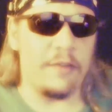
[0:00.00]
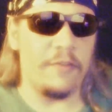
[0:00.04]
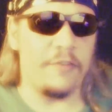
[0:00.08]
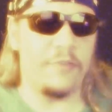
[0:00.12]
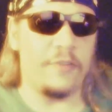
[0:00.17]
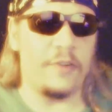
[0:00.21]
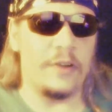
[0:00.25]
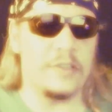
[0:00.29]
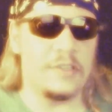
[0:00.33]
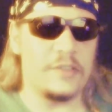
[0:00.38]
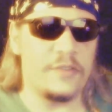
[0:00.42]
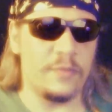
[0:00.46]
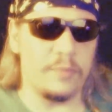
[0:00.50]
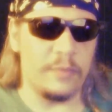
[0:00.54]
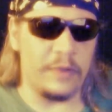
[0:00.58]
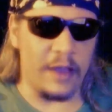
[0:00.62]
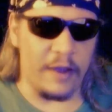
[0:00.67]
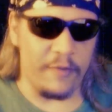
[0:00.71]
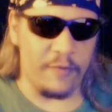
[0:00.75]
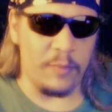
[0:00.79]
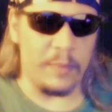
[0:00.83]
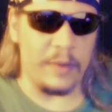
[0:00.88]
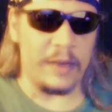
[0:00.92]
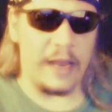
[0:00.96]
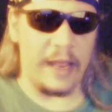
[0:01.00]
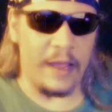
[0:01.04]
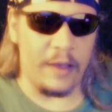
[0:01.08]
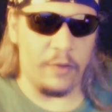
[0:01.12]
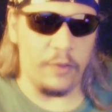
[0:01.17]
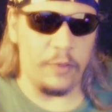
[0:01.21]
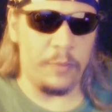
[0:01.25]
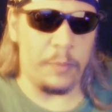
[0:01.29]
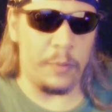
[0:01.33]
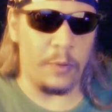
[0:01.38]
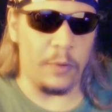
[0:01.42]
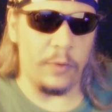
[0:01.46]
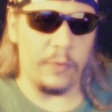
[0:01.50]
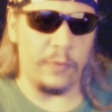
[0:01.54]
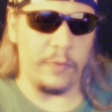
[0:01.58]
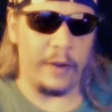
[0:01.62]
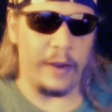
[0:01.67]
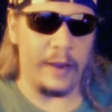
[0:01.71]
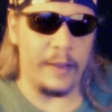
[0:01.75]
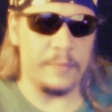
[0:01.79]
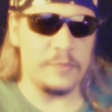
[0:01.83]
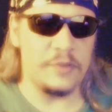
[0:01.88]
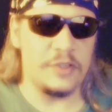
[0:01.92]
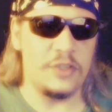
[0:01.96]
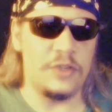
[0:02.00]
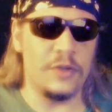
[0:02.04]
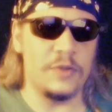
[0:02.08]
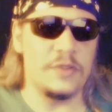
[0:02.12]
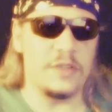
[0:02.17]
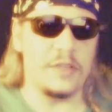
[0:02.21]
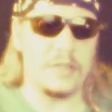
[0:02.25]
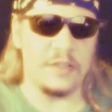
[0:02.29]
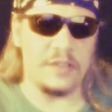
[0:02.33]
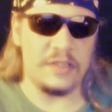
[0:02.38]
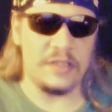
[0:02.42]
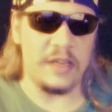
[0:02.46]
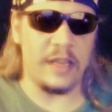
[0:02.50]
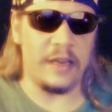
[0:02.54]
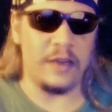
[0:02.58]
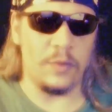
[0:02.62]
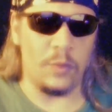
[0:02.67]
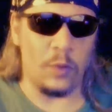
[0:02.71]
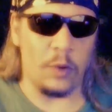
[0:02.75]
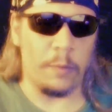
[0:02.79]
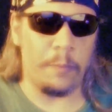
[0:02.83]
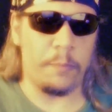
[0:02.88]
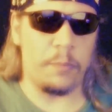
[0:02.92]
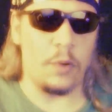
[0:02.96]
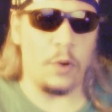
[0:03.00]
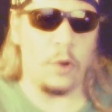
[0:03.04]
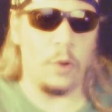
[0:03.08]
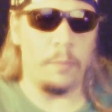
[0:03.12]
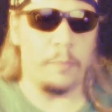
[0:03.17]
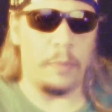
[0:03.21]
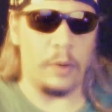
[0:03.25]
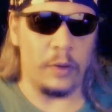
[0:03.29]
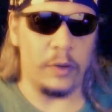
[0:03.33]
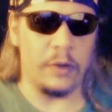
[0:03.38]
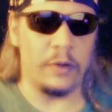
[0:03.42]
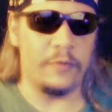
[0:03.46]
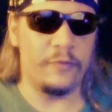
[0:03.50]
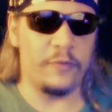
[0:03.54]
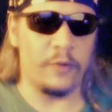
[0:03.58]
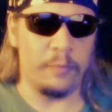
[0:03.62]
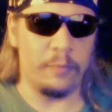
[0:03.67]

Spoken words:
funds from government health programs, choosing instead to work pro bono for